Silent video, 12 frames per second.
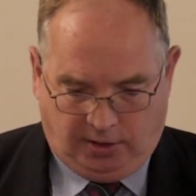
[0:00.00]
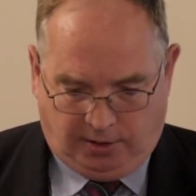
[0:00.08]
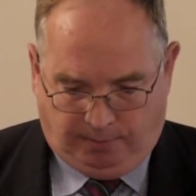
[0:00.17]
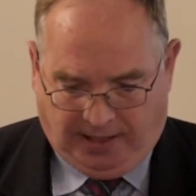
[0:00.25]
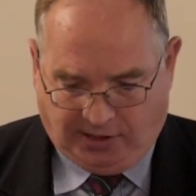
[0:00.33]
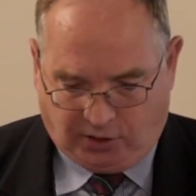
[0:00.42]

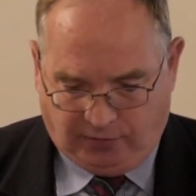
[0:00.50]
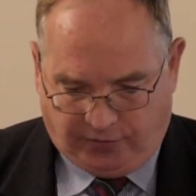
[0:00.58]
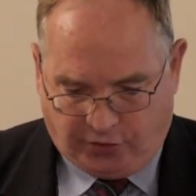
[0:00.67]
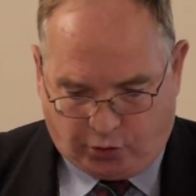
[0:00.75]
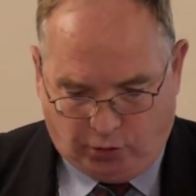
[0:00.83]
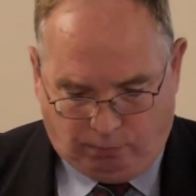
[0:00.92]
the mass of
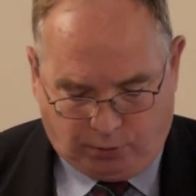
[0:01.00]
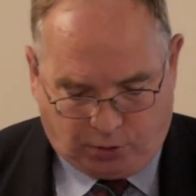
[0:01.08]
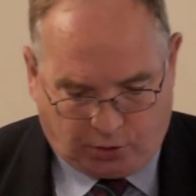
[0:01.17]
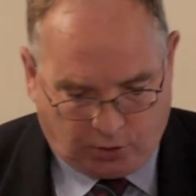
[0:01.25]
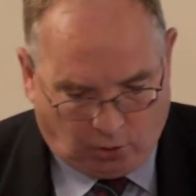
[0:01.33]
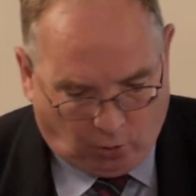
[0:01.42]
the
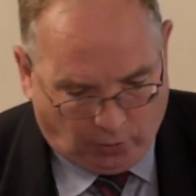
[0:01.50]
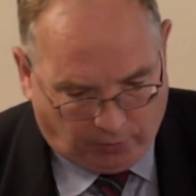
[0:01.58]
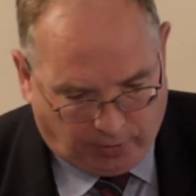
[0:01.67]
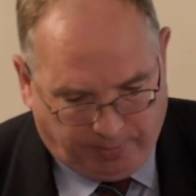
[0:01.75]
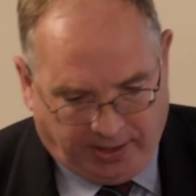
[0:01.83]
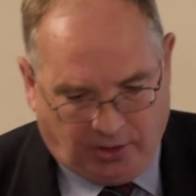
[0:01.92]
troops or
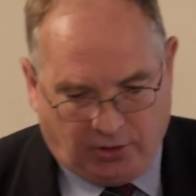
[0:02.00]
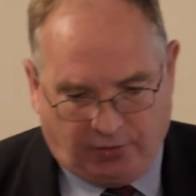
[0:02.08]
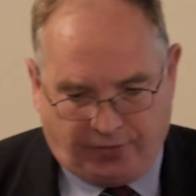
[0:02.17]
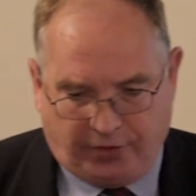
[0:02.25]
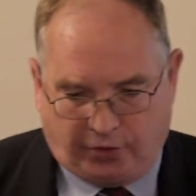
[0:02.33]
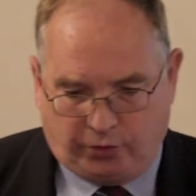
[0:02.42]
the remainder
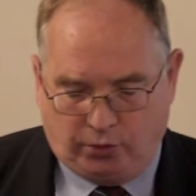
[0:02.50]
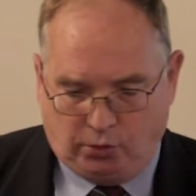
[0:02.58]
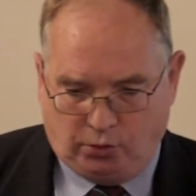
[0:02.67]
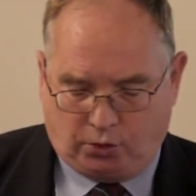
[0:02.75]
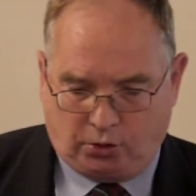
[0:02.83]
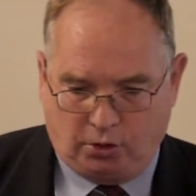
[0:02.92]
of the
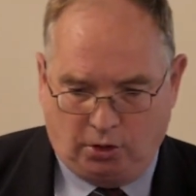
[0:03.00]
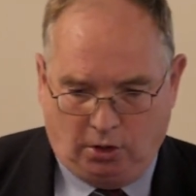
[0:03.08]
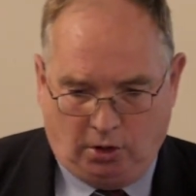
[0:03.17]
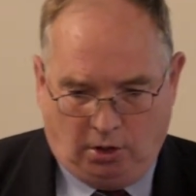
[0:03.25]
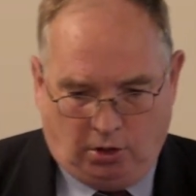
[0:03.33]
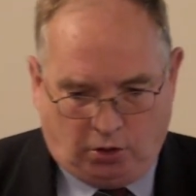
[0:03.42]
crews
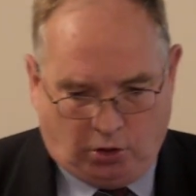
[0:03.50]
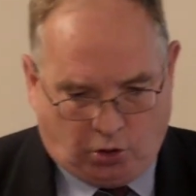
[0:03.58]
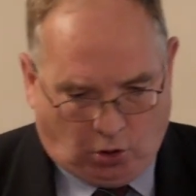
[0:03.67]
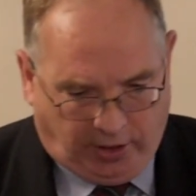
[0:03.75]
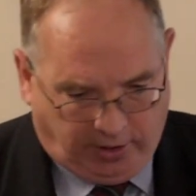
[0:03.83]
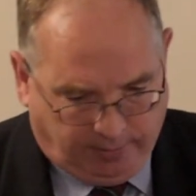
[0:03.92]
to
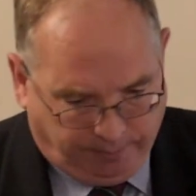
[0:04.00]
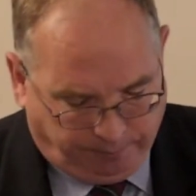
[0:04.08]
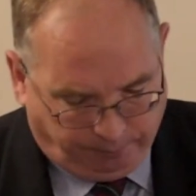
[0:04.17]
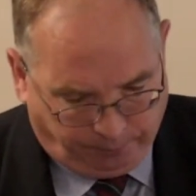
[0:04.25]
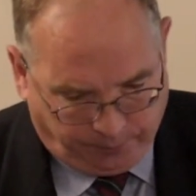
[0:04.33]
join him.